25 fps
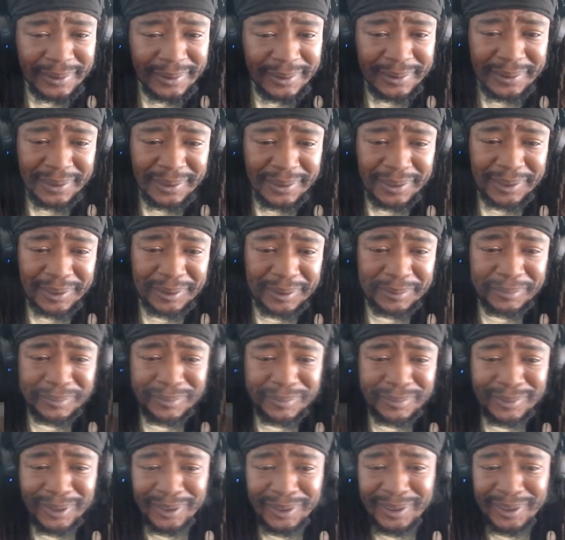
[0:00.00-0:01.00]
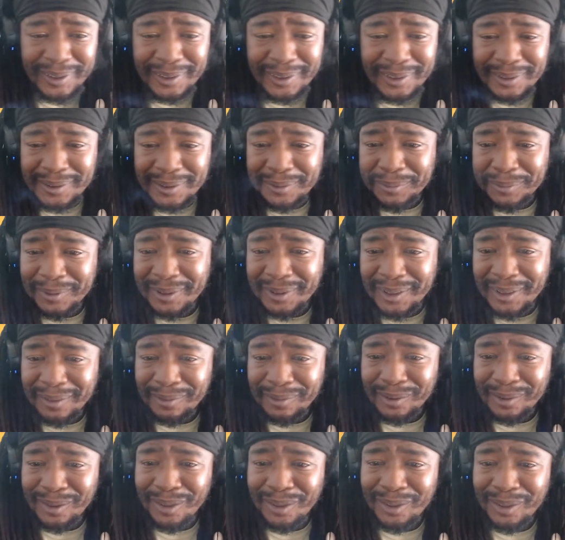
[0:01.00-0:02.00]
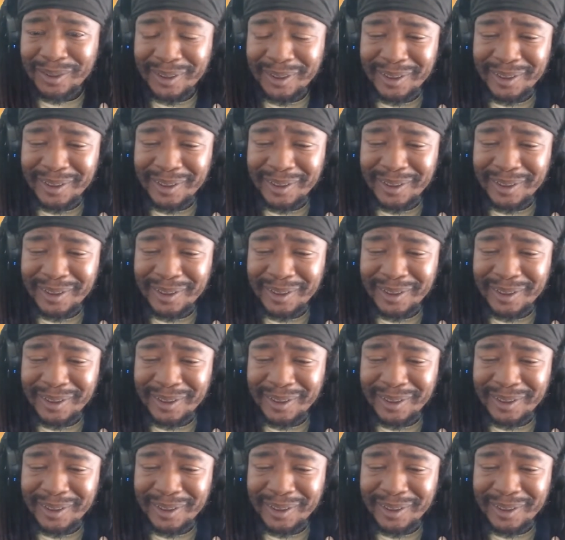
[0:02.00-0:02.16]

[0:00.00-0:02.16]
Y'all niggas wasn't even going